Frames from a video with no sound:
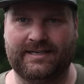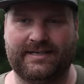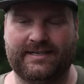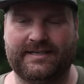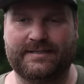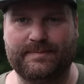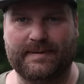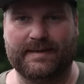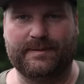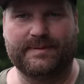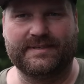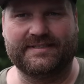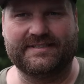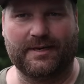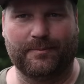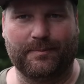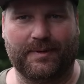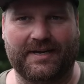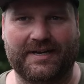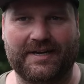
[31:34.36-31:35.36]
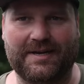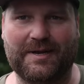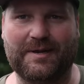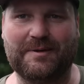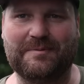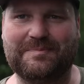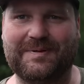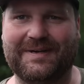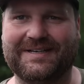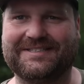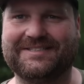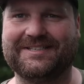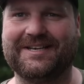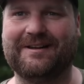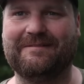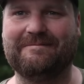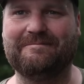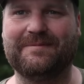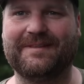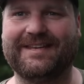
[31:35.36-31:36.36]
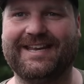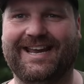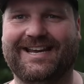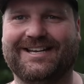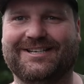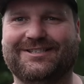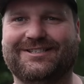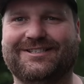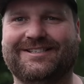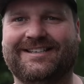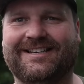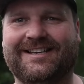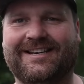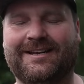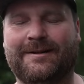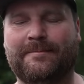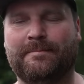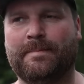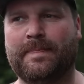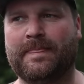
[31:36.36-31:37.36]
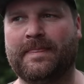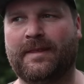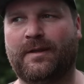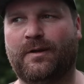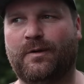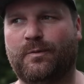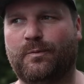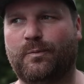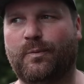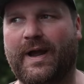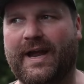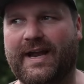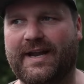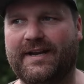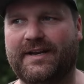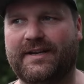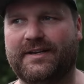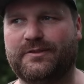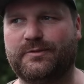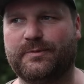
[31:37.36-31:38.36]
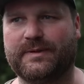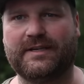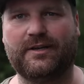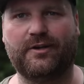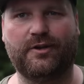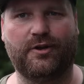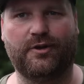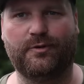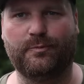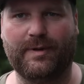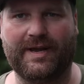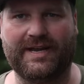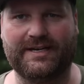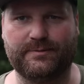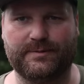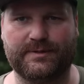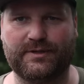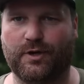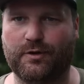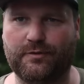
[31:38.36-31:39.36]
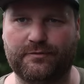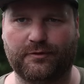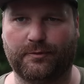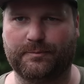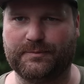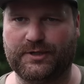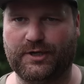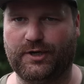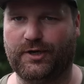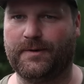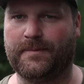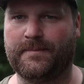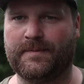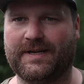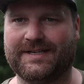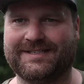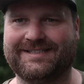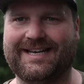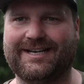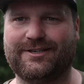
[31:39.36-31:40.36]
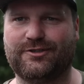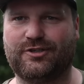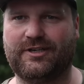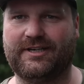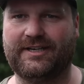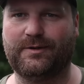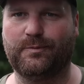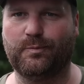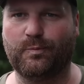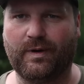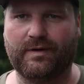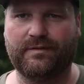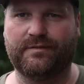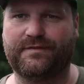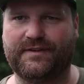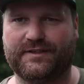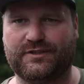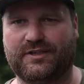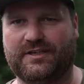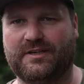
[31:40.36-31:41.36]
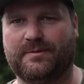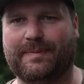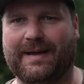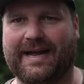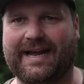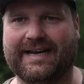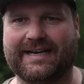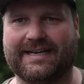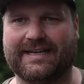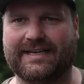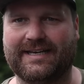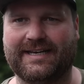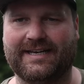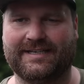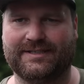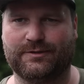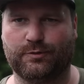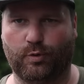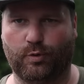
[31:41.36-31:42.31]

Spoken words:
It's meant to be summer, but yes, where do we learn, where do we go from here? Essentially, one fish in the bag is